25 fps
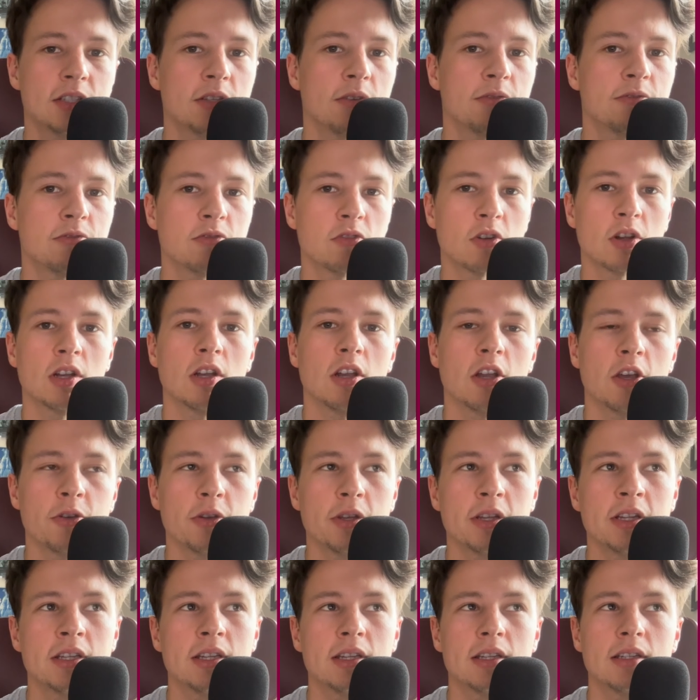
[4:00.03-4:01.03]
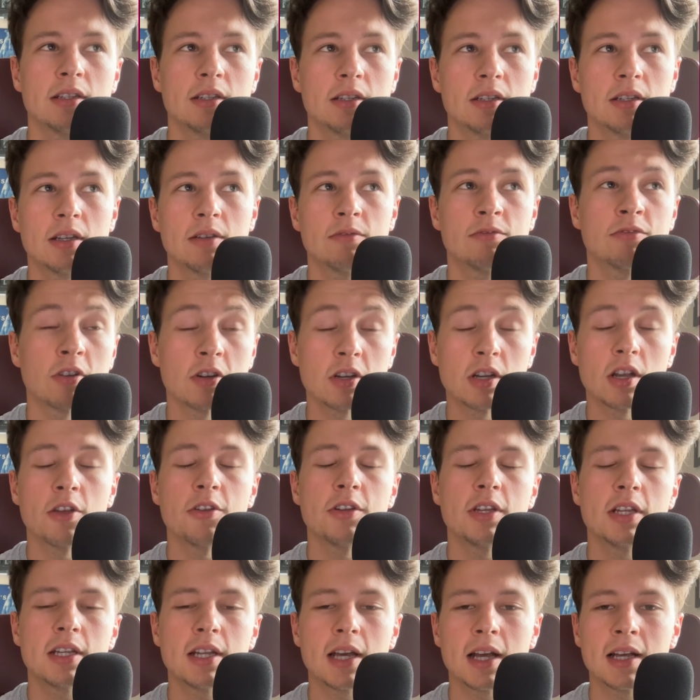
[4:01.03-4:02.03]
are
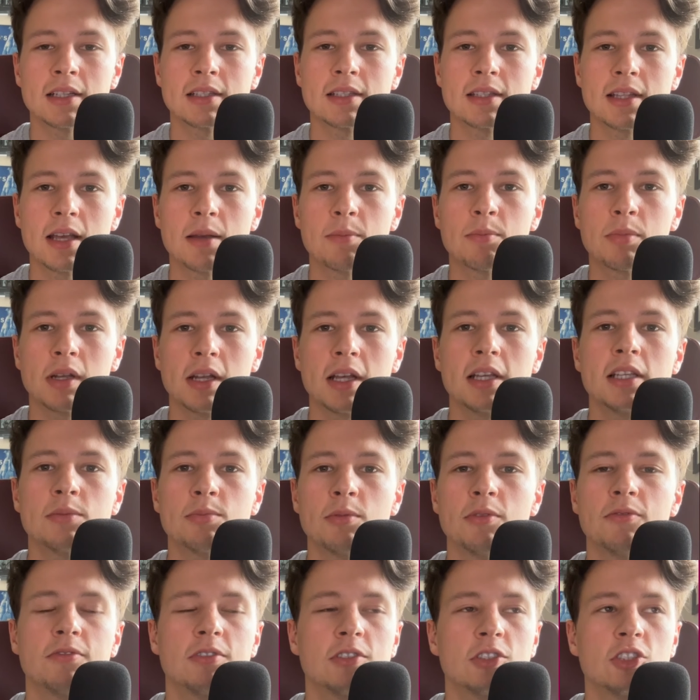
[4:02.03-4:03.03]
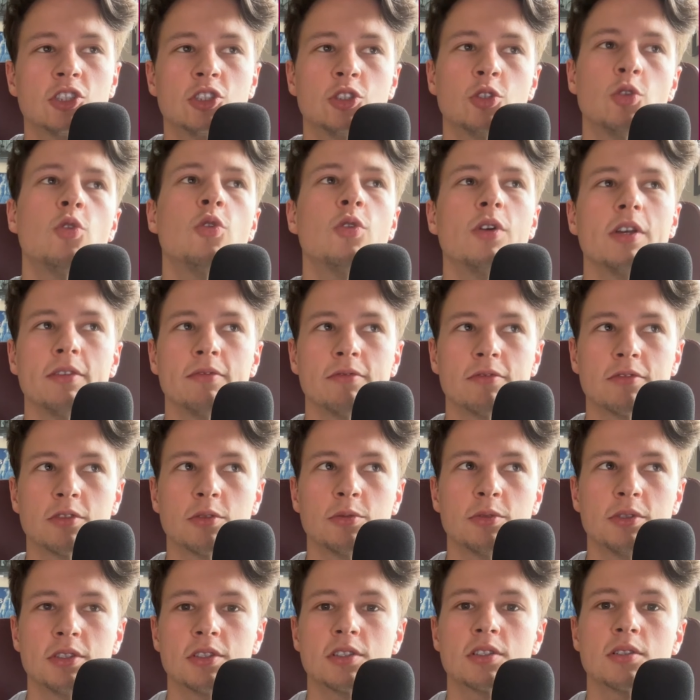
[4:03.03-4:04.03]
front-loaded as their placement for sure
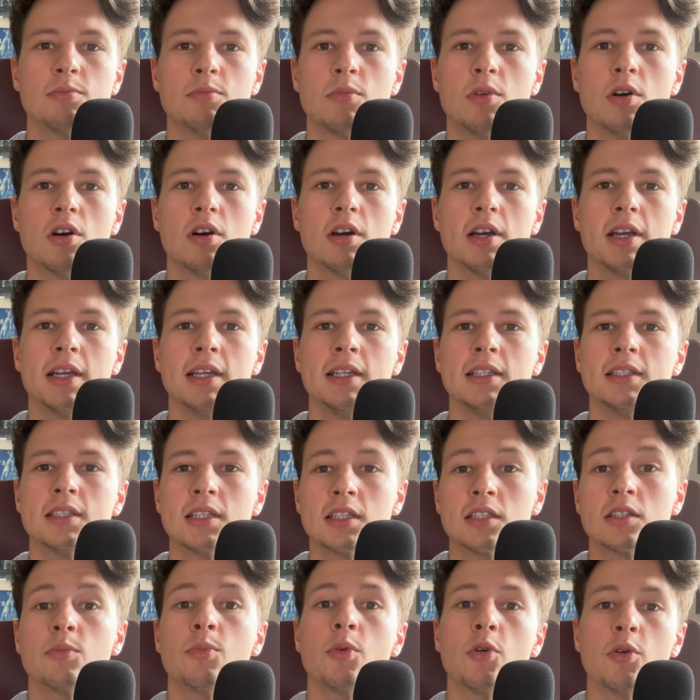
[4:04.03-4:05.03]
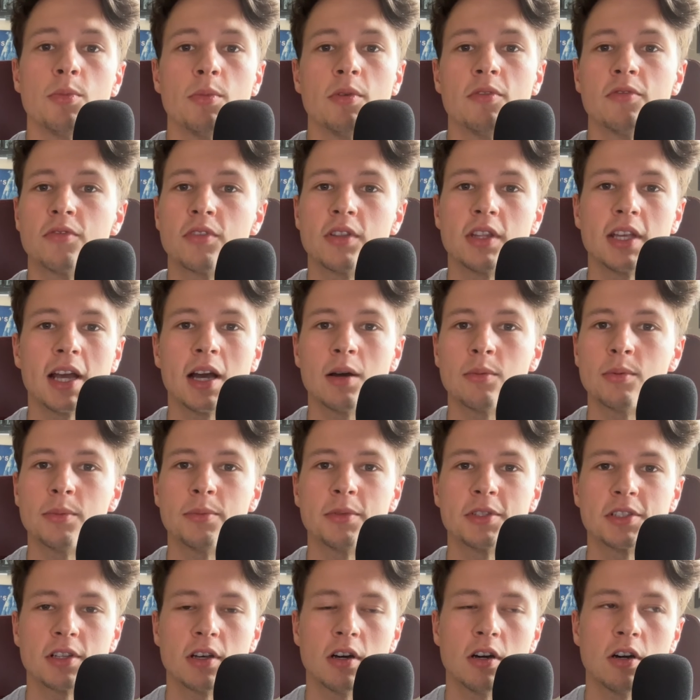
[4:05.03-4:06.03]
influenced my disappointment for the album
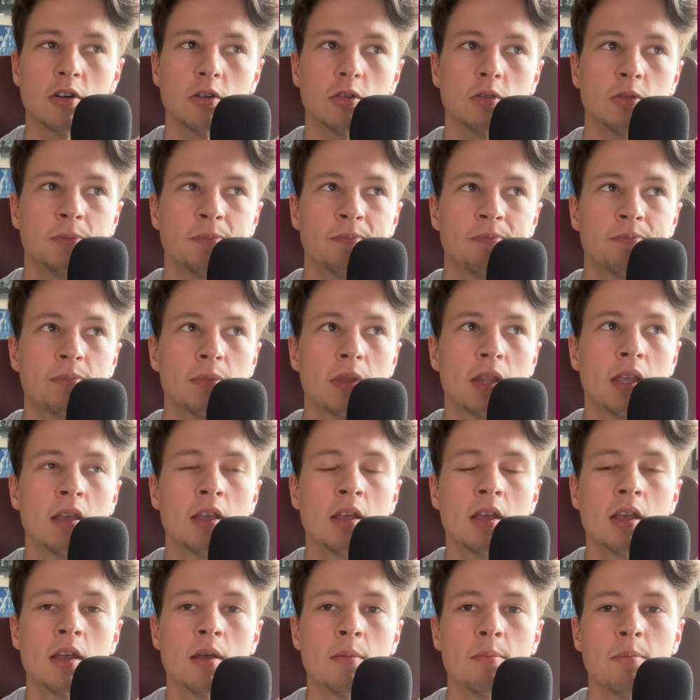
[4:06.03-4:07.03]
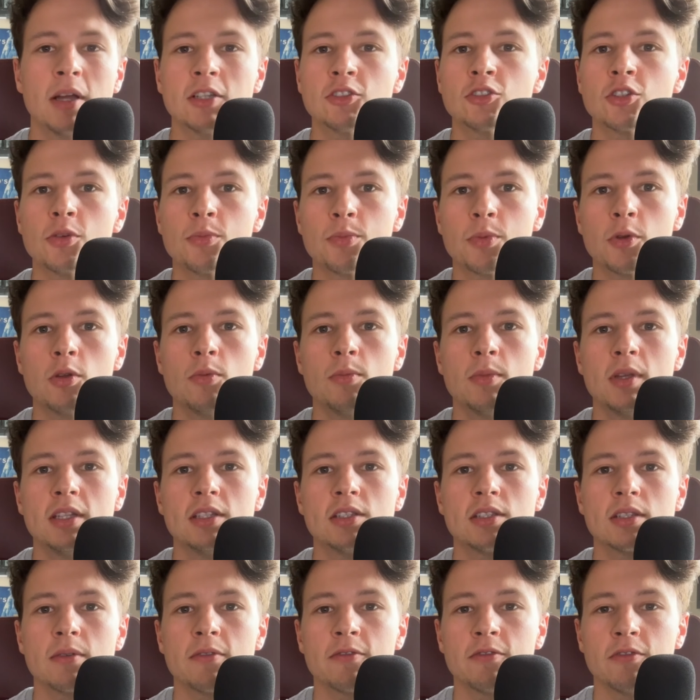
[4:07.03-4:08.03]
as a whole. Metro
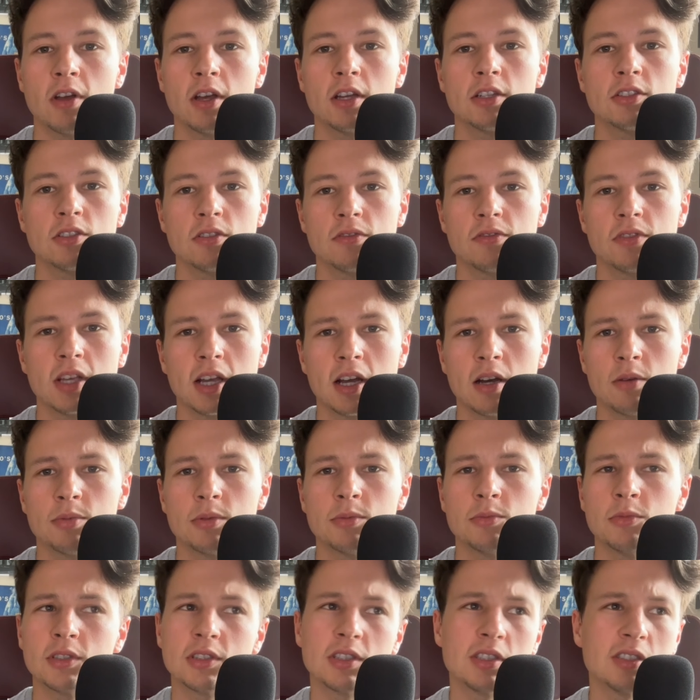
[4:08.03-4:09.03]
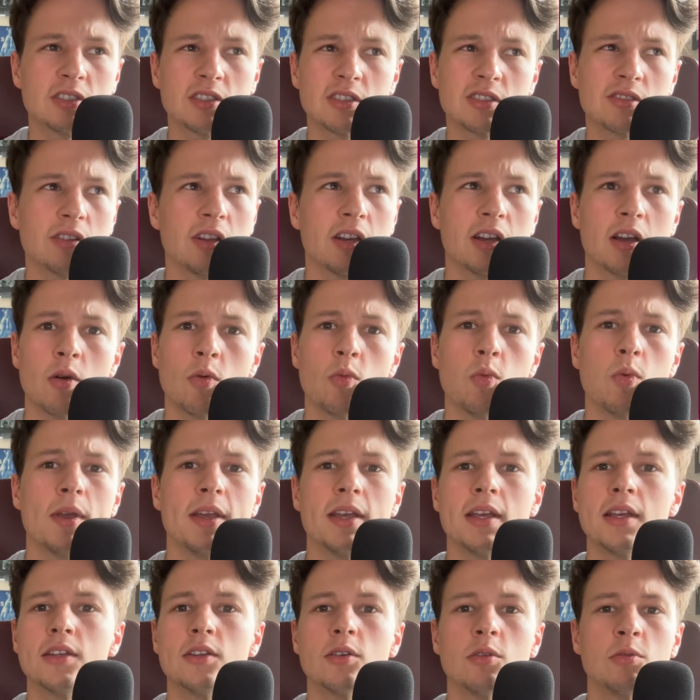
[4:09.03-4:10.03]
Boomin's version of the album, which is just like a
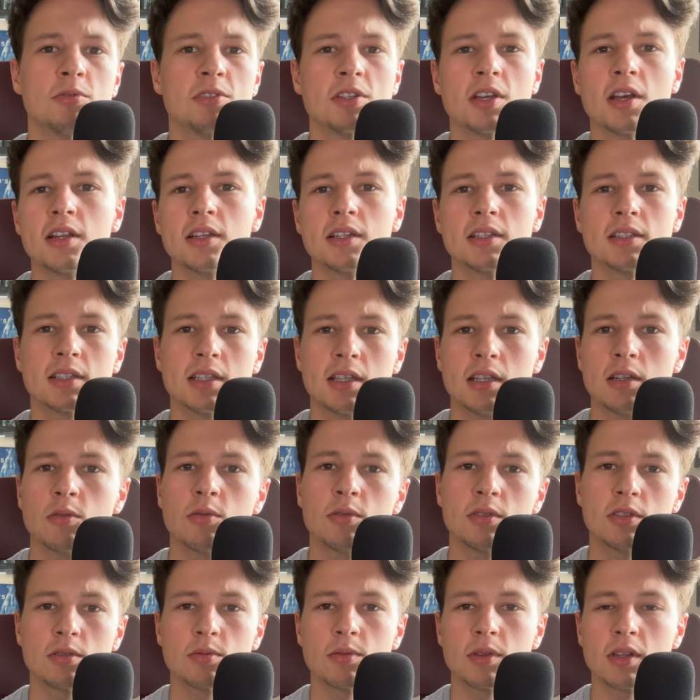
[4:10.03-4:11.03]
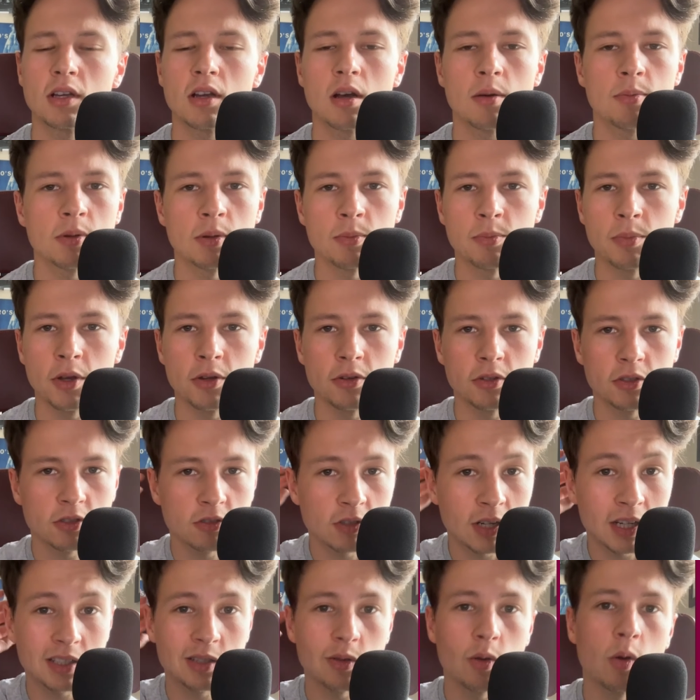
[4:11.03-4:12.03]
weird alternate sequence with a couple of bonus
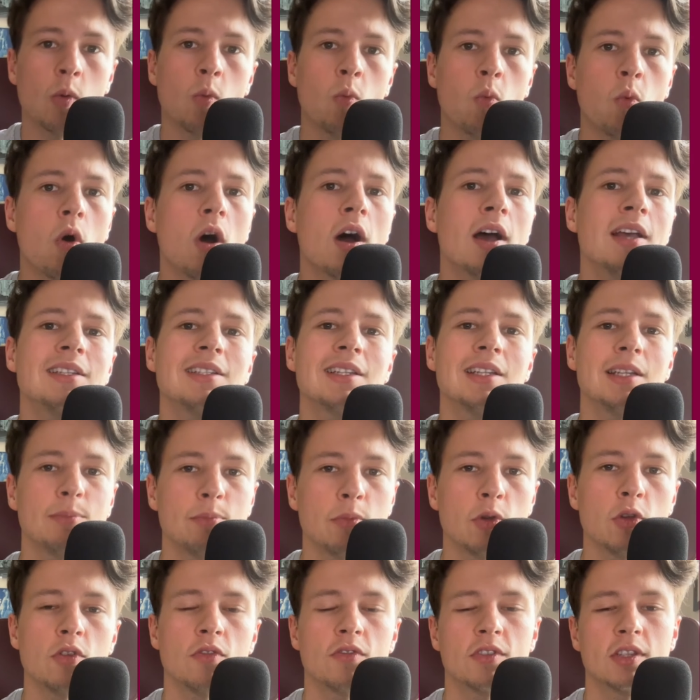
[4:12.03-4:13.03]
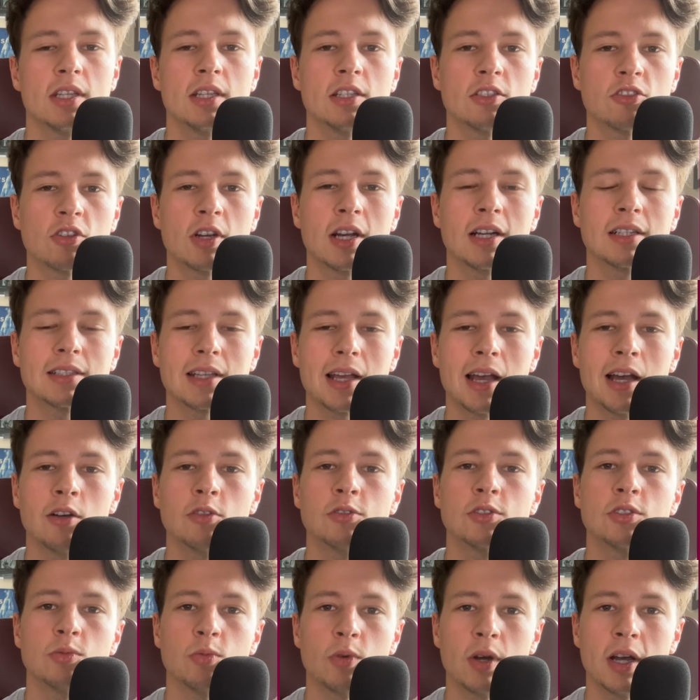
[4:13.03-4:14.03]
tracks, wisely moves these tracks
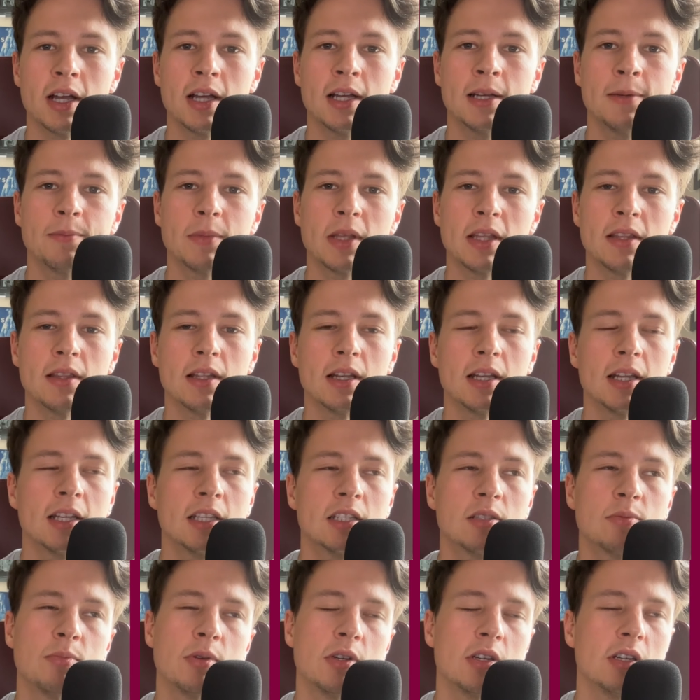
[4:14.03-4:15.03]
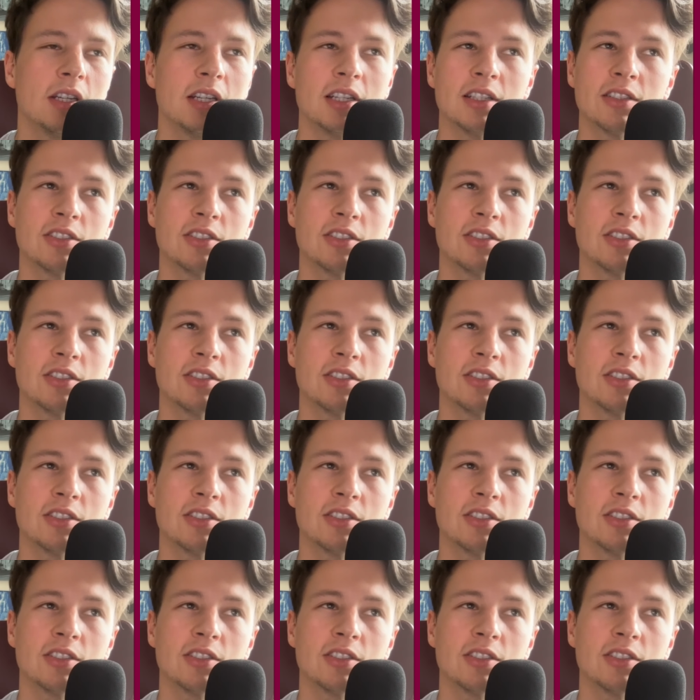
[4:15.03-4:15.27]
elsewhere in the list, but